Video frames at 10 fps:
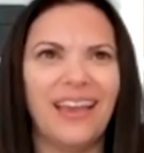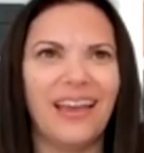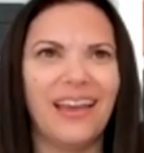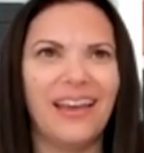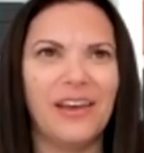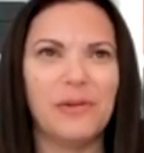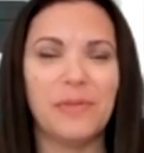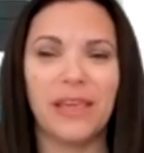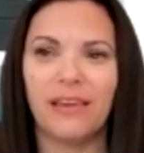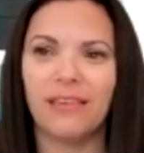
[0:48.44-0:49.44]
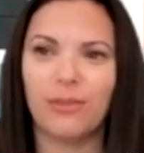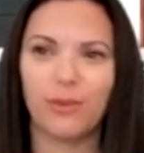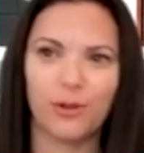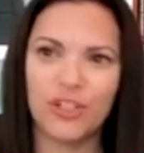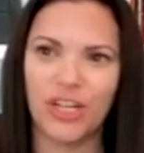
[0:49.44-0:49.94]
am a
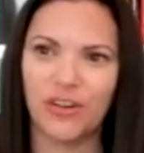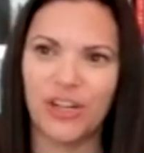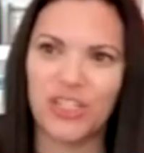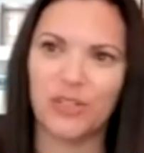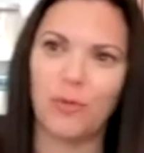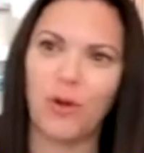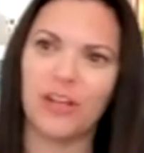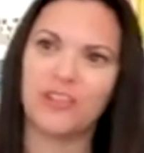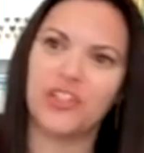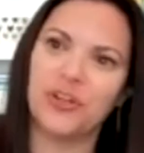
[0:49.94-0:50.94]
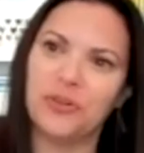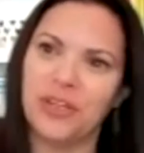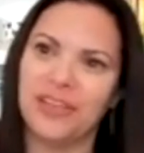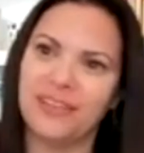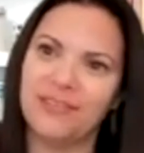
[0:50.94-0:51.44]
third generation
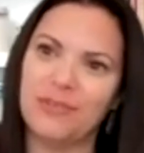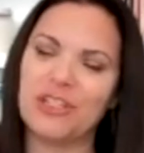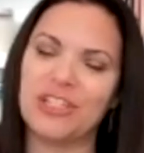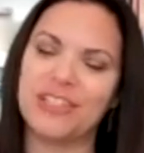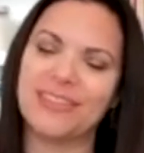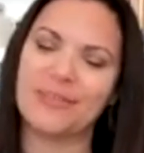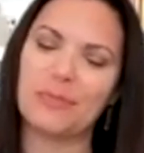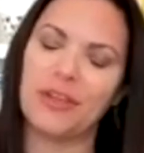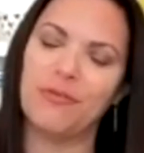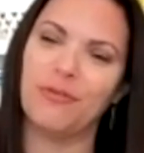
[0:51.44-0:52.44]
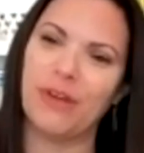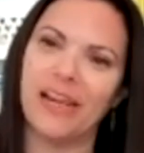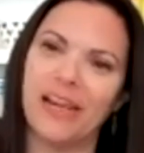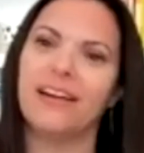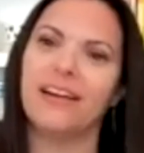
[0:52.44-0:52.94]
Washingtonian, which is pretty
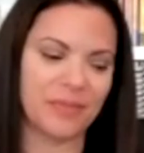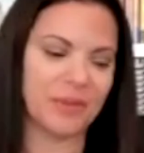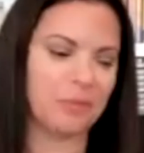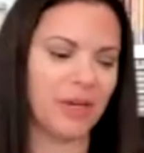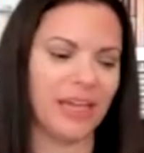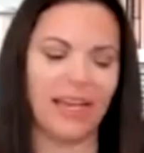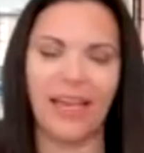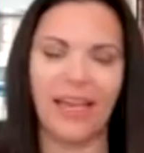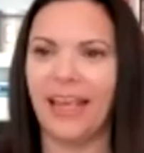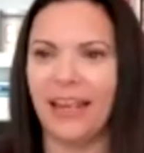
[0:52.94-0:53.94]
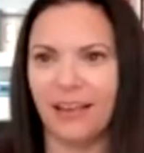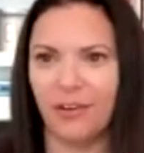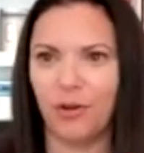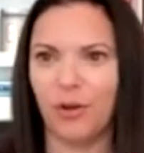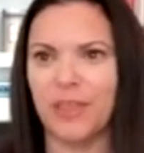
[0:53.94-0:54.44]
rare, but I
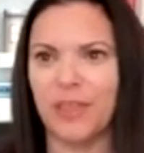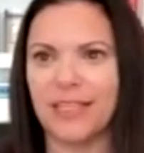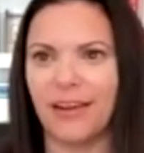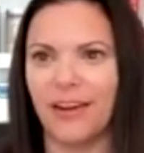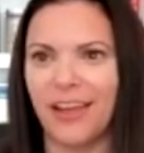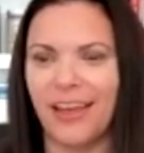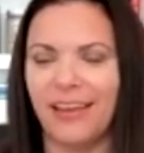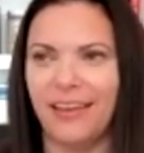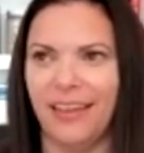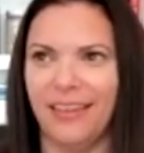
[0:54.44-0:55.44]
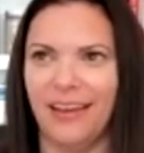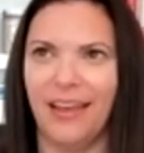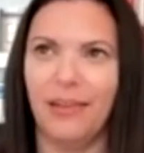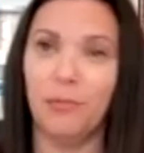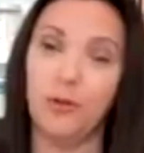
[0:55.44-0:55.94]
grew up in this area and then
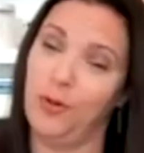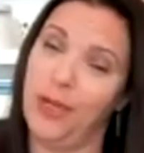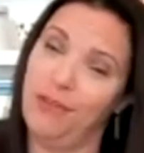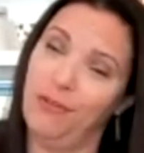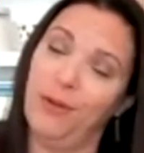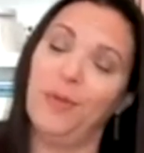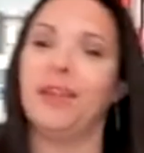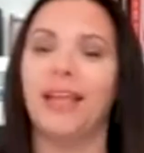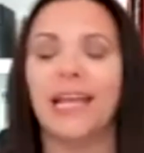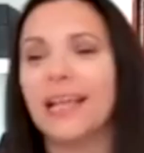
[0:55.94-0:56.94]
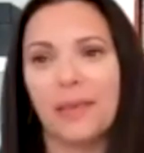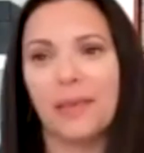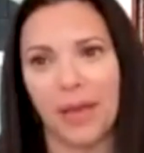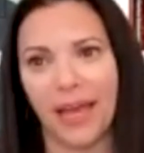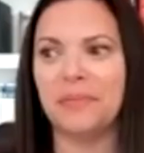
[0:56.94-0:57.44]
I moved away for a bit and came
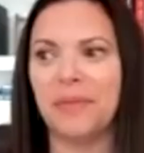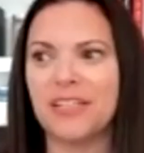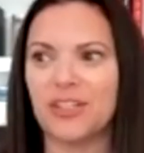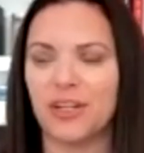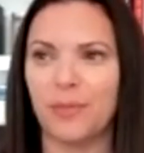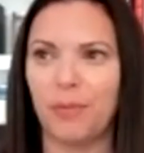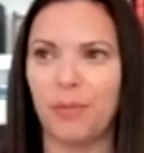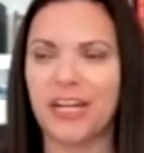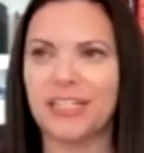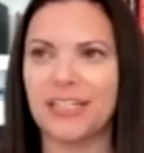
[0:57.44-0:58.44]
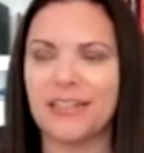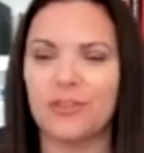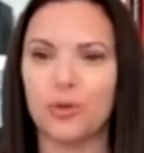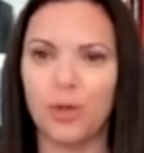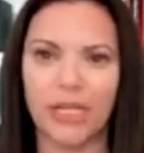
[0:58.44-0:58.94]
back. I started my practice in
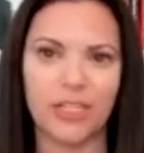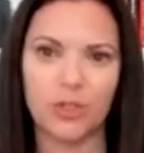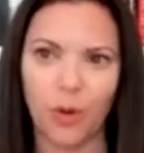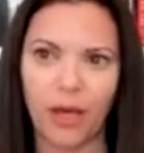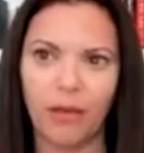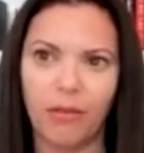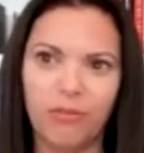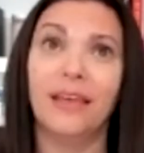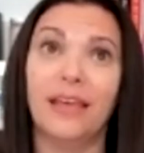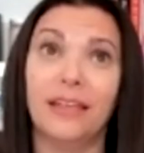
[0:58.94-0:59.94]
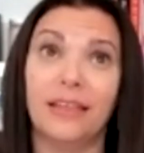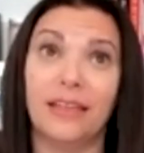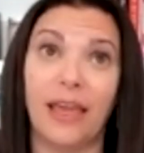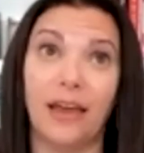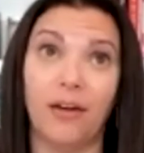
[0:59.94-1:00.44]
2012 and
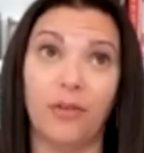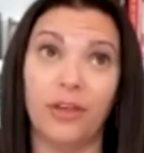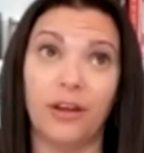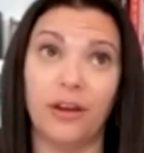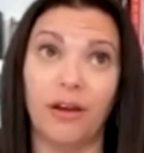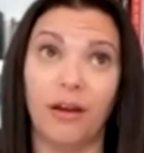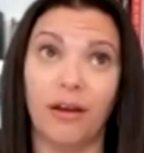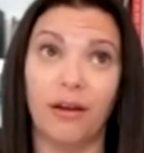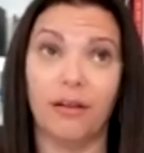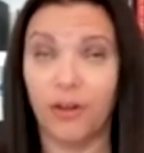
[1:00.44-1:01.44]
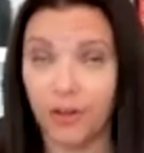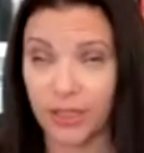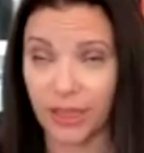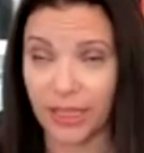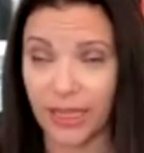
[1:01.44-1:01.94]
now there are
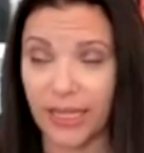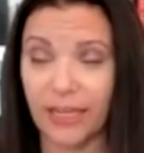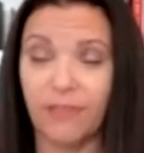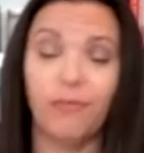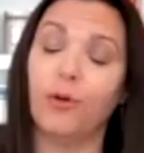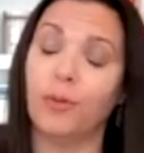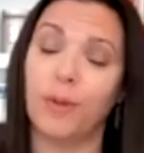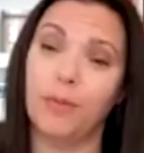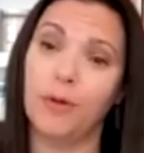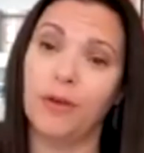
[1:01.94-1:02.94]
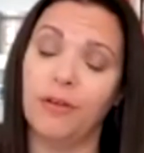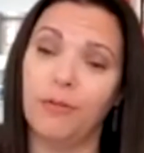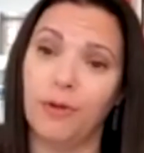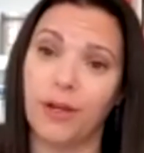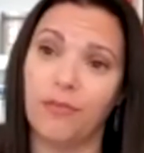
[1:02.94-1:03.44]
currently 4 people
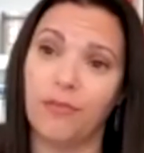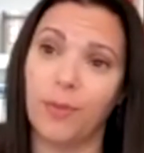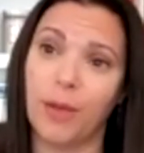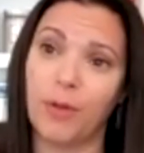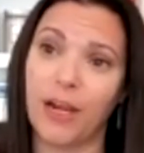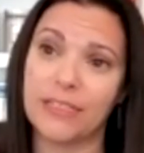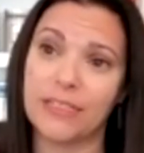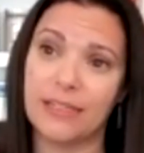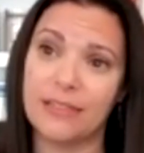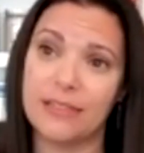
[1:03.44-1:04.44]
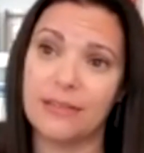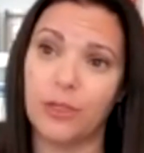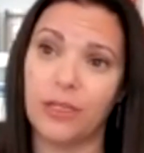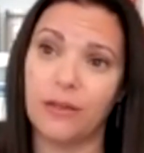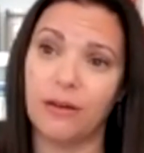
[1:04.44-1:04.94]
working for my practice.
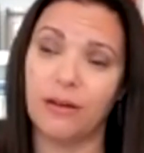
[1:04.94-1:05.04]
We are